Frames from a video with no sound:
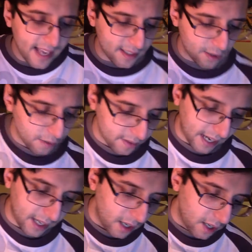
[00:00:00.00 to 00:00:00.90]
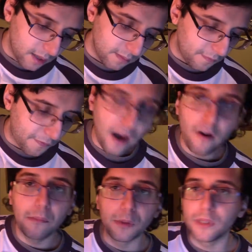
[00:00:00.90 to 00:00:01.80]
I was like, Fire
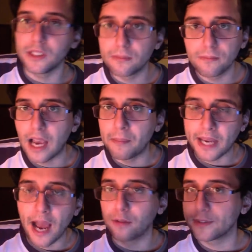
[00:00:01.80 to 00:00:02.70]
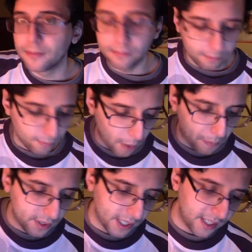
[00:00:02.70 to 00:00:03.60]
Emblem is coming out,
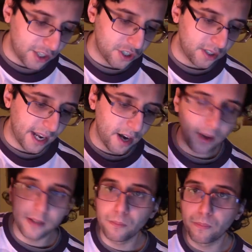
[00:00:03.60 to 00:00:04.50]
representation there, and